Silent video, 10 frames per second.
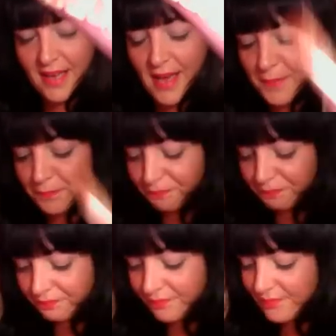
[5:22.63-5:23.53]

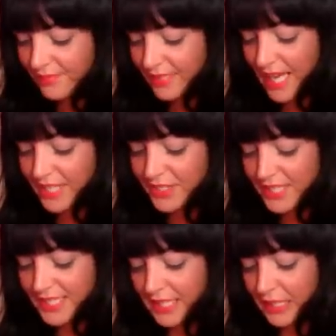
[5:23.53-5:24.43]
I
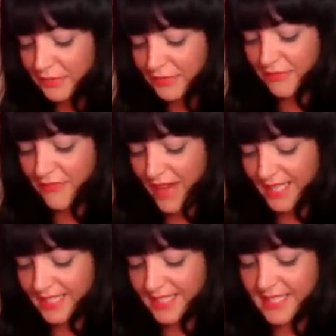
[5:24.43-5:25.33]
just love the
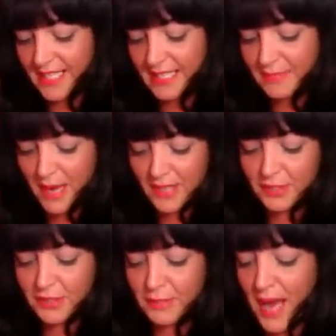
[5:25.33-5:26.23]
fact that these match
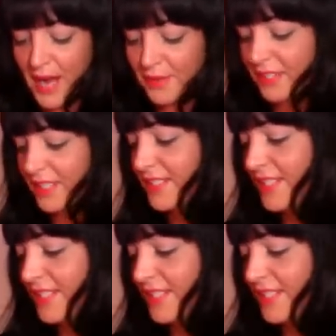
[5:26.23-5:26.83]
all the powders.